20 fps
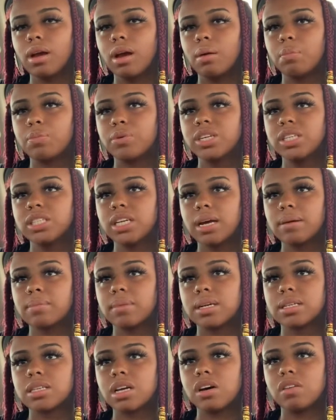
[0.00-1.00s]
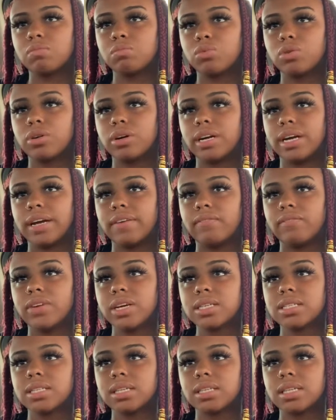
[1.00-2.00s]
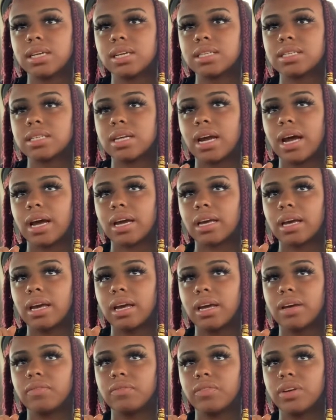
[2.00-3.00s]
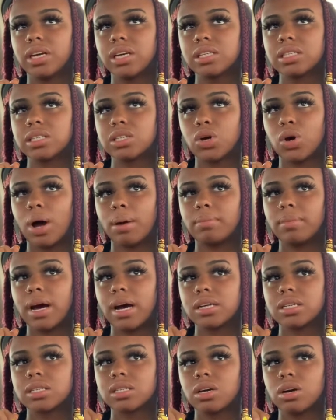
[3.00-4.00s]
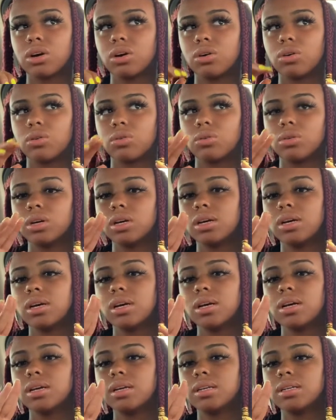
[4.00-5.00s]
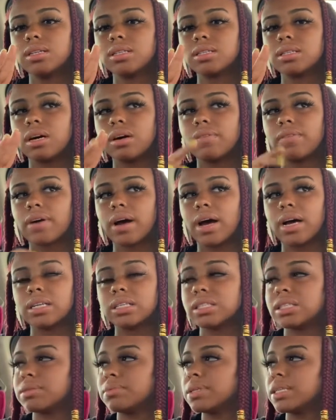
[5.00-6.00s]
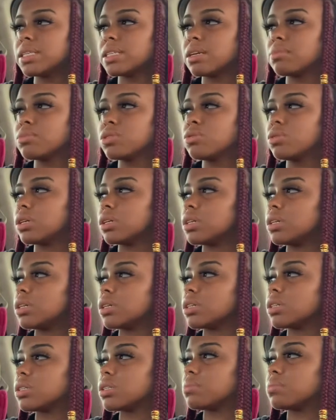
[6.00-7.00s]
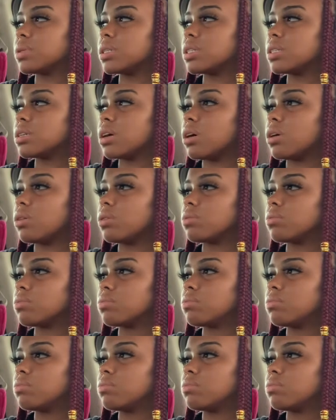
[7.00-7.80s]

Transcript: appreciate myself more and fix the things that I can fix so I'm not so self-conscious because I'm too young to be so